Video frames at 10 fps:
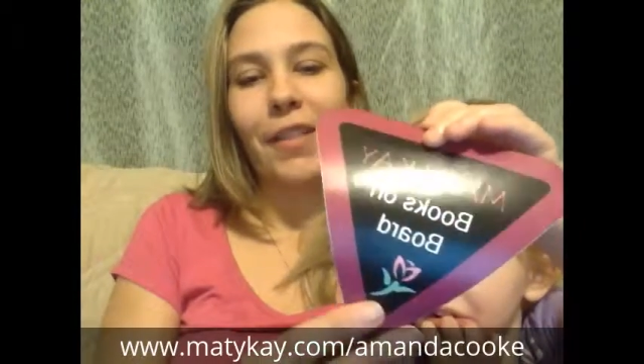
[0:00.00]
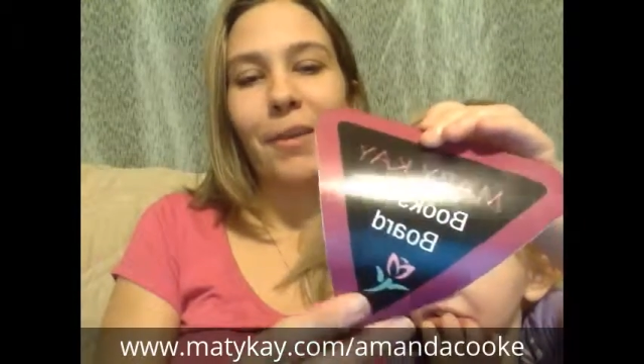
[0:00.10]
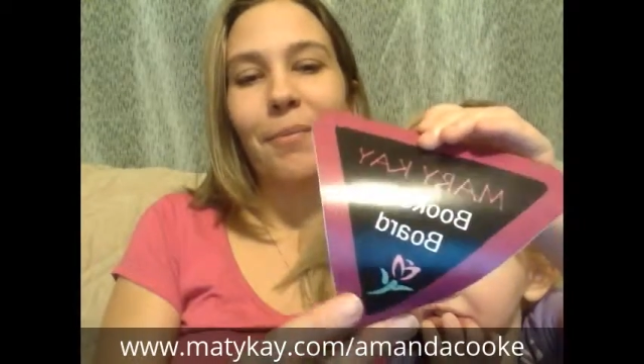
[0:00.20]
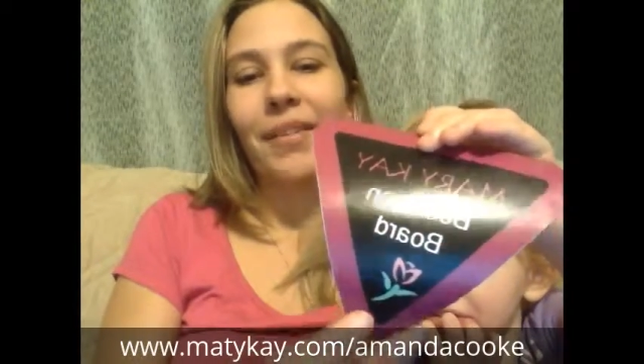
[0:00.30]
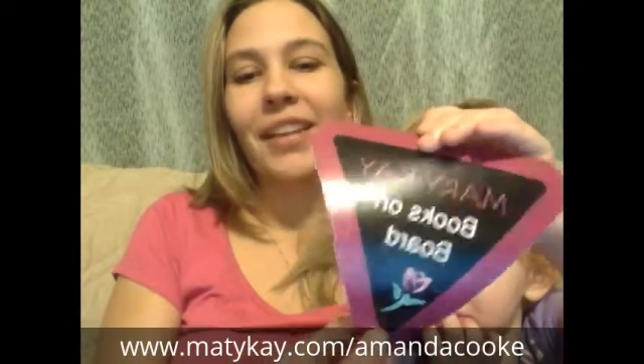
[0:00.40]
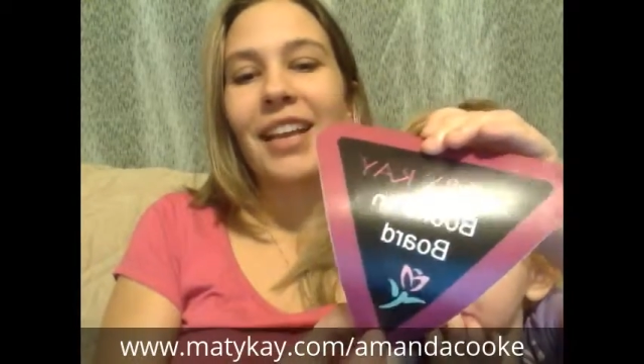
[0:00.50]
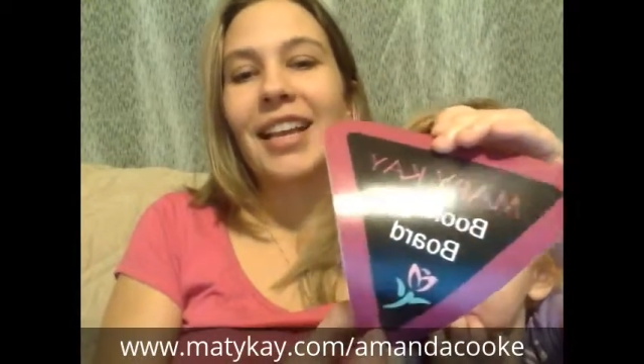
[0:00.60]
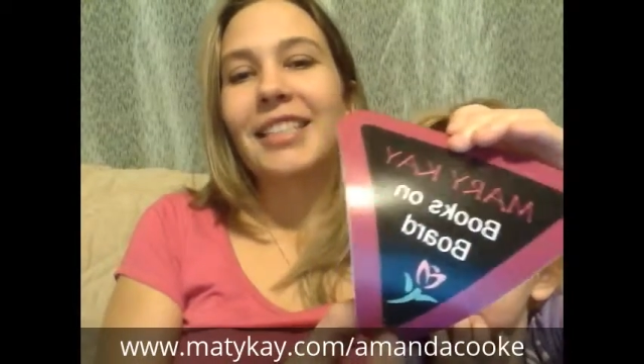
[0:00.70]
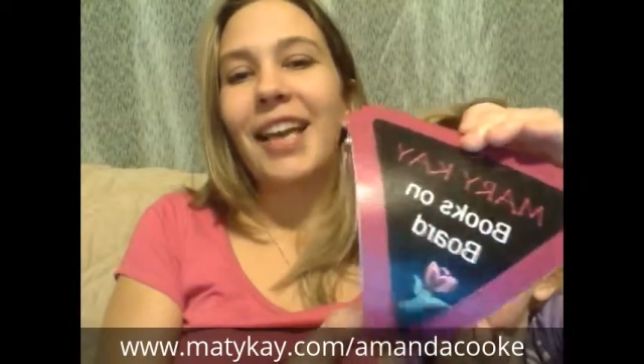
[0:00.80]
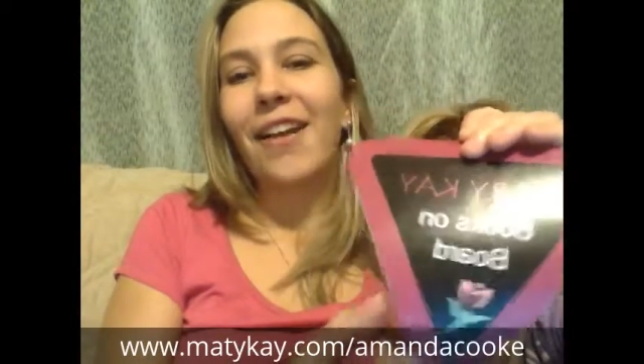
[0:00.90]
them.
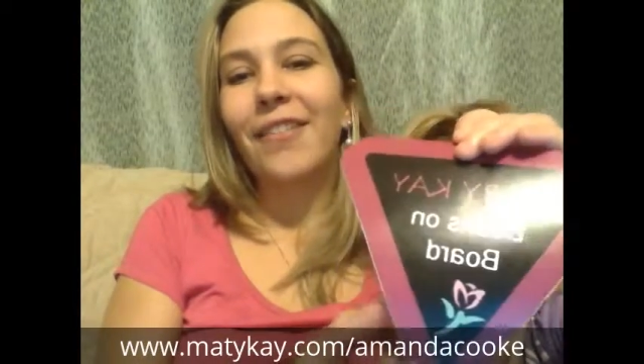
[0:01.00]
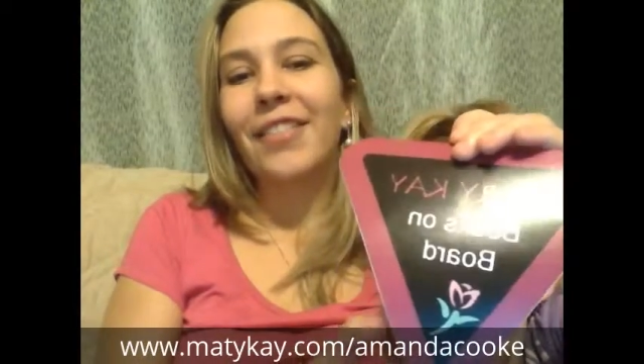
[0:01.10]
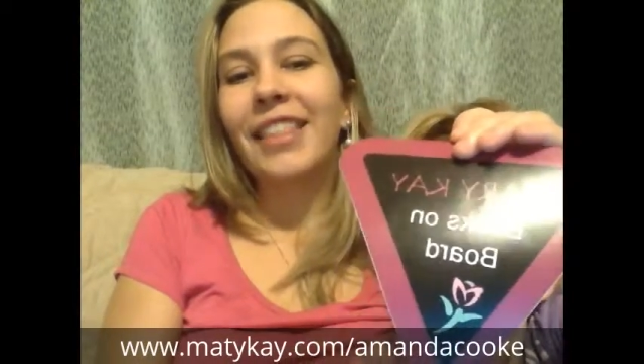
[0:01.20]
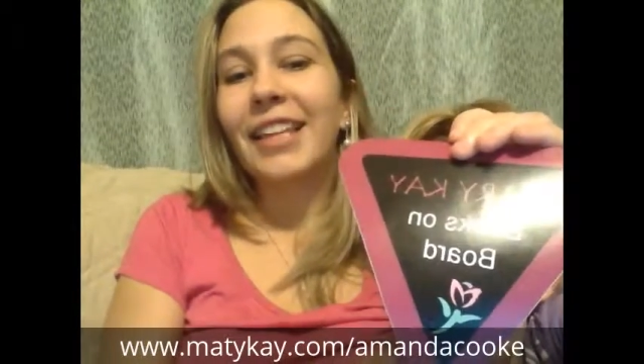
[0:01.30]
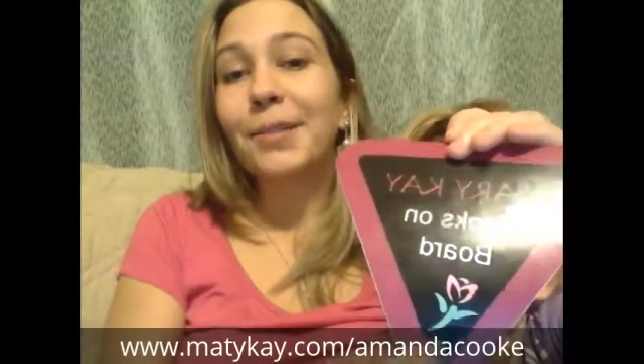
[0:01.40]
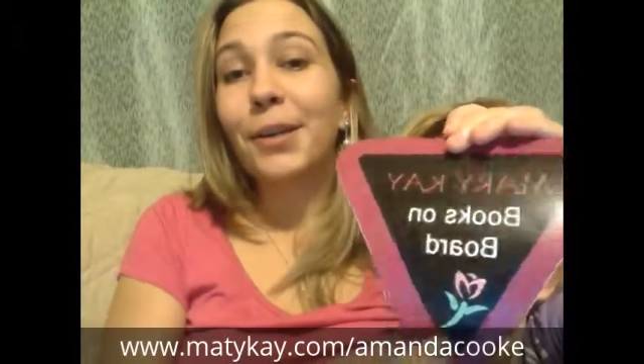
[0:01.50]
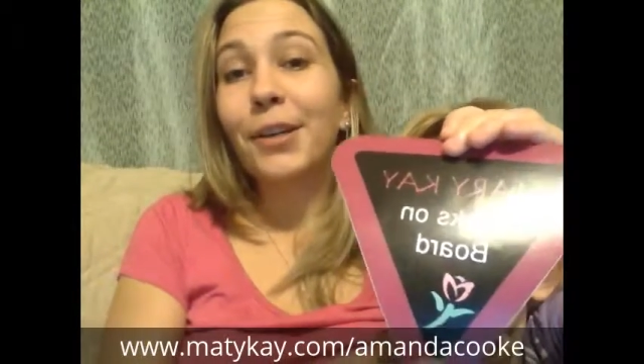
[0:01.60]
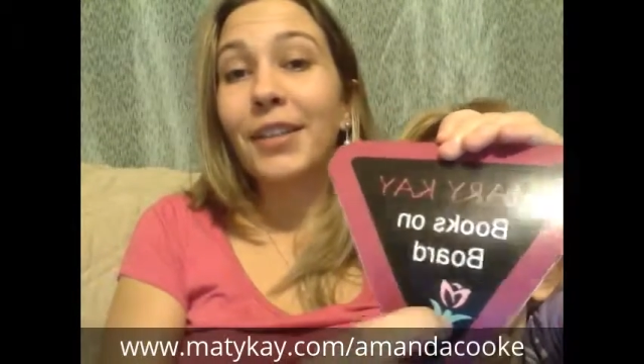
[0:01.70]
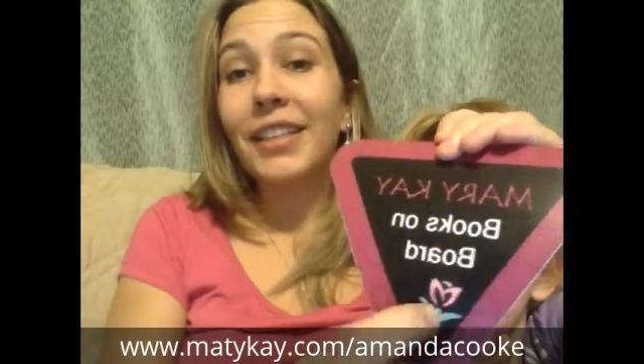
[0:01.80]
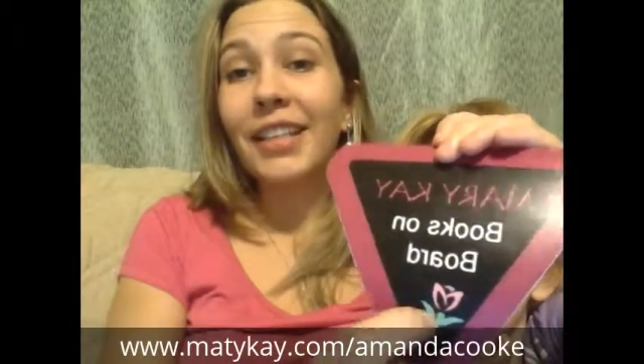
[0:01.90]
So these work
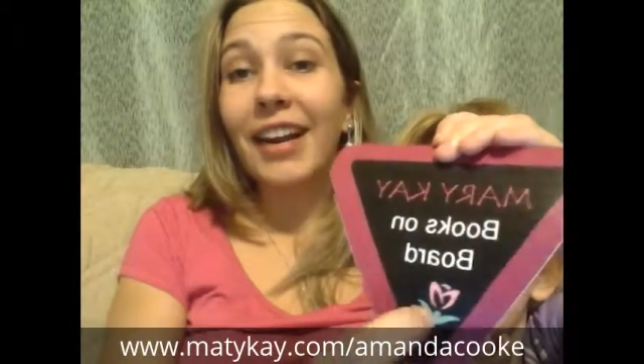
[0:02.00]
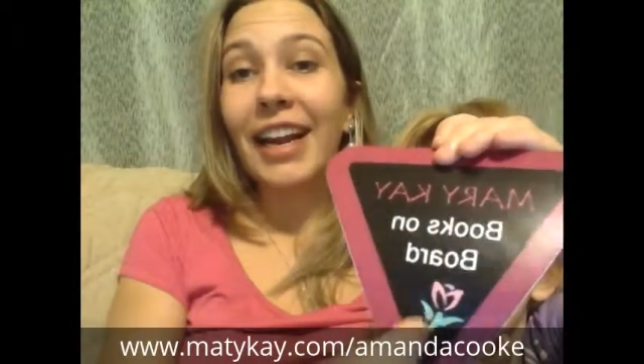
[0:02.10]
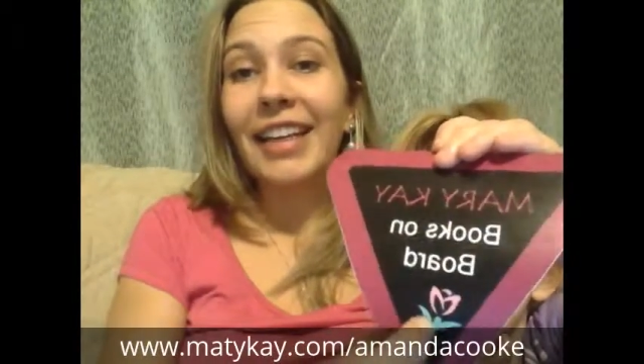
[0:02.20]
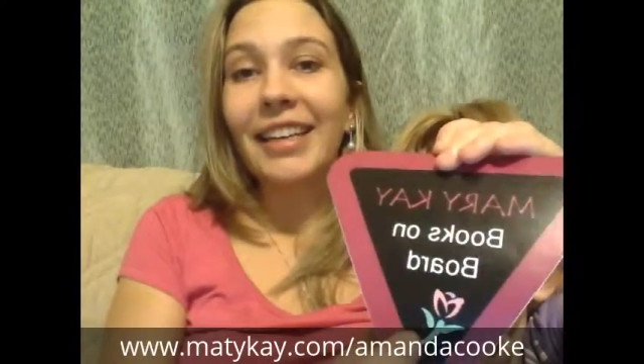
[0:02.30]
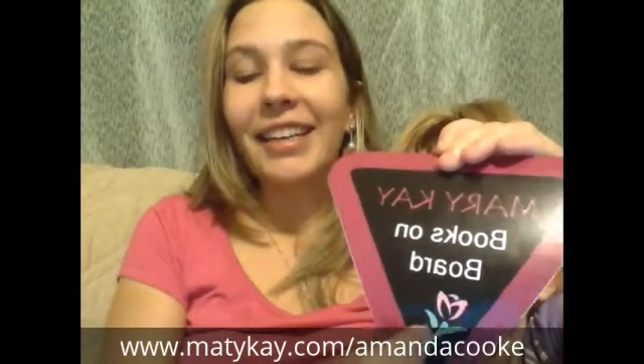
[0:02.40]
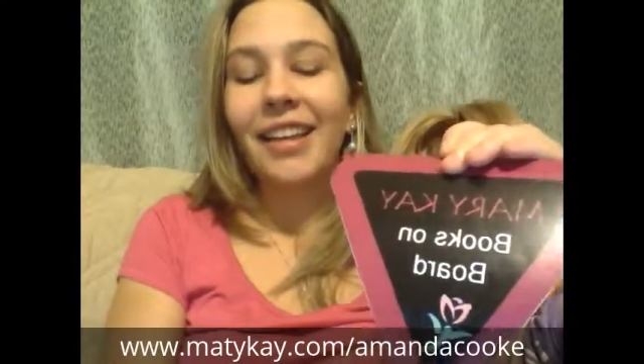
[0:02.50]
really great.